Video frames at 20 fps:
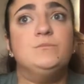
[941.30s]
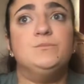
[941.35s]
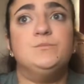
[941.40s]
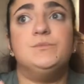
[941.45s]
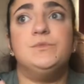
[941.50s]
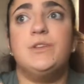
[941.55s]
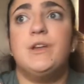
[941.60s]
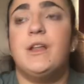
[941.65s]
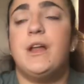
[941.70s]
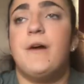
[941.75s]

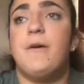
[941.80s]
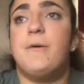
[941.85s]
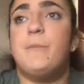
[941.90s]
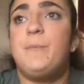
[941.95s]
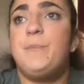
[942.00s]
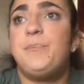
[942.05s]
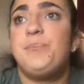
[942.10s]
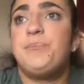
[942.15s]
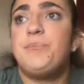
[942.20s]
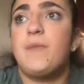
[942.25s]
You know,
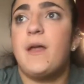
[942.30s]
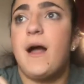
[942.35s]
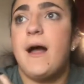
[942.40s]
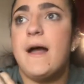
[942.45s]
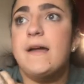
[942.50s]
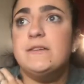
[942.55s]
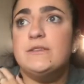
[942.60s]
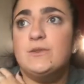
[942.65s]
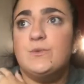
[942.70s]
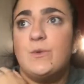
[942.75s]
I
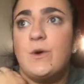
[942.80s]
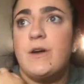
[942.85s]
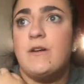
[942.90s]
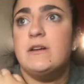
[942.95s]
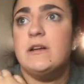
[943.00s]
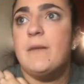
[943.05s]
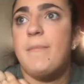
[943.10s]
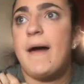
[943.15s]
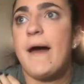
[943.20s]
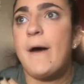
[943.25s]
do worry
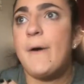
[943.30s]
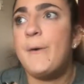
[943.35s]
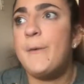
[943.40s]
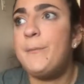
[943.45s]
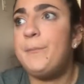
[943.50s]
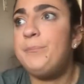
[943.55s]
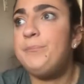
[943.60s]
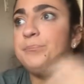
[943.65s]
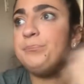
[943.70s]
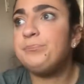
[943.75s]
about
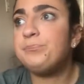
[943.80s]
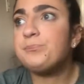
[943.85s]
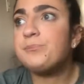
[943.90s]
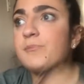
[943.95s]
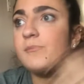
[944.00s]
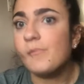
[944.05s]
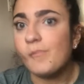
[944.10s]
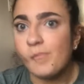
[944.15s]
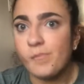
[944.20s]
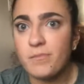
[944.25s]

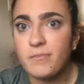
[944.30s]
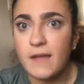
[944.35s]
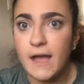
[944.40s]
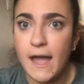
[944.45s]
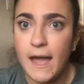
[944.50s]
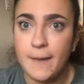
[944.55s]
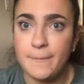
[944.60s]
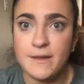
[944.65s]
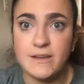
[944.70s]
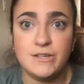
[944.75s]

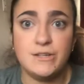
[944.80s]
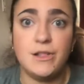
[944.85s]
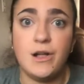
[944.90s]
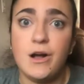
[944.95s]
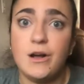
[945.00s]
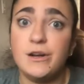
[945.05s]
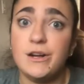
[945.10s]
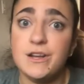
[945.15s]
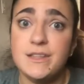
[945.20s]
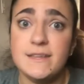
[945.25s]
how much
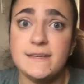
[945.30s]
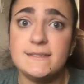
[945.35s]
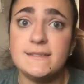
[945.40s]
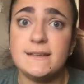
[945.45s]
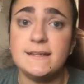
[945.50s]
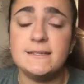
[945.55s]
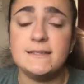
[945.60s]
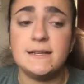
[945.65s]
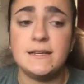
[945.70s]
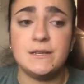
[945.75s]
longer this
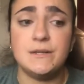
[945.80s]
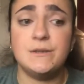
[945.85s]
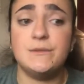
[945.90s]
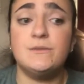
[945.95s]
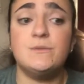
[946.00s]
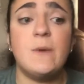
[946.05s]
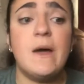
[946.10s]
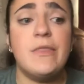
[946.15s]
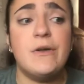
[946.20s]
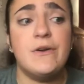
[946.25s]
continues,
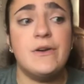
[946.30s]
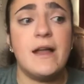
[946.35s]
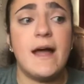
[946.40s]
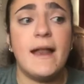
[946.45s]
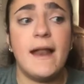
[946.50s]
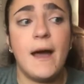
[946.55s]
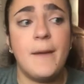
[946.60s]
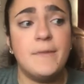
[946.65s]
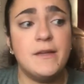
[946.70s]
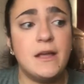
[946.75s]
whether or not
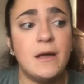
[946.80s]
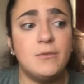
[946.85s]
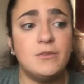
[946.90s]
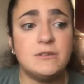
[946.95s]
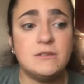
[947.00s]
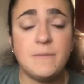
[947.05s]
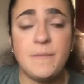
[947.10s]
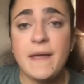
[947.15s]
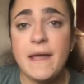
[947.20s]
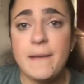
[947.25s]
I'll be able to
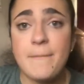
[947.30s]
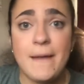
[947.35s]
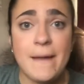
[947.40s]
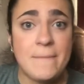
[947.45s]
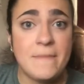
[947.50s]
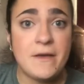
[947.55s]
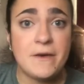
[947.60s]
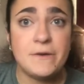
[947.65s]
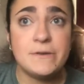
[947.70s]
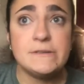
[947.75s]
pay my
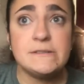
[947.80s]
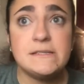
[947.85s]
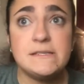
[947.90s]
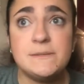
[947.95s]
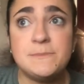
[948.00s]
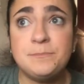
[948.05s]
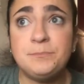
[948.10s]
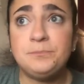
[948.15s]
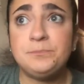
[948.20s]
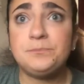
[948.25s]
bills.
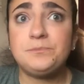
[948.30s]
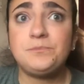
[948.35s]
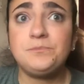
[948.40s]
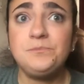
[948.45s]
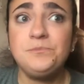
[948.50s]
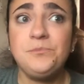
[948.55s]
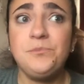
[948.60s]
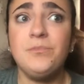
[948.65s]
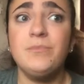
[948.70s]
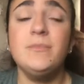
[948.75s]

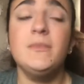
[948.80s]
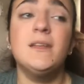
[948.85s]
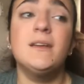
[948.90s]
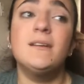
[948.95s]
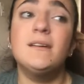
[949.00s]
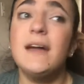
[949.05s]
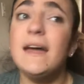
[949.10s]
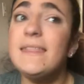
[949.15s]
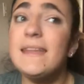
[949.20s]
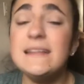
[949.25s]

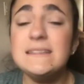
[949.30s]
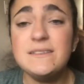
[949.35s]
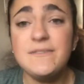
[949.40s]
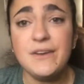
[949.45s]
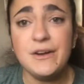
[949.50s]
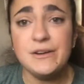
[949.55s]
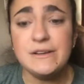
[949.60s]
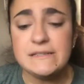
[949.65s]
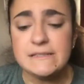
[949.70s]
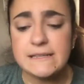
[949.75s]
And that's a
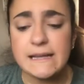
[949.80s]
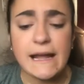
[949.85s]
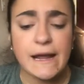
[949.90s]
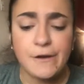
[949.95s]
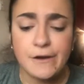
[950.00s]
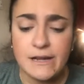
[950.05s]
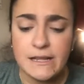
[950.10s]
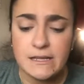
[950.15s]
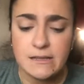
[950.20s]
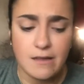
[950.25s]
very
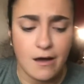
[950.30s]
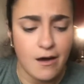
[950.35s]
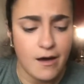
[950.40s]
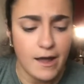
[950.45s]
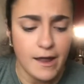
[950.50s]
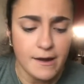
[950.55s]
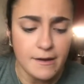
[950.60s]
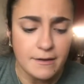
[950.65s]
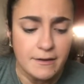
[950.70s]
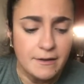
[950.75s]
scary
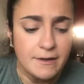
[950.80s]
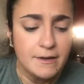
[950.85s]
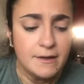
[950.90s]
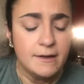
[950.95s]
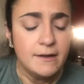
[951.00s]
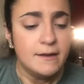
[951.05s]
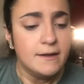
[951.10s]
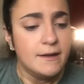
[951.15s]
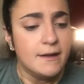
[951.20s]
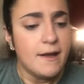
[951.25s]
thought.
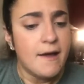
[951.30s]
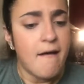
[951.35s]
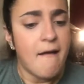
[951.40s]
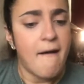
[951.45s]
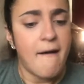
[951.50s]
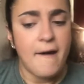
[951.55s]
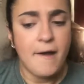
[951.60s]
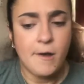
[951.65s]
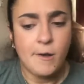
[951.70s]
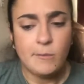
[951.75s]

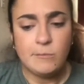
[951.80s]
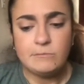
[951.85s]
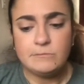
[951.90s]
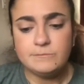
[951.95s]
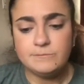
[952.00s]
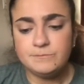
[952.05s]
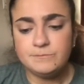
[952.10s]
I've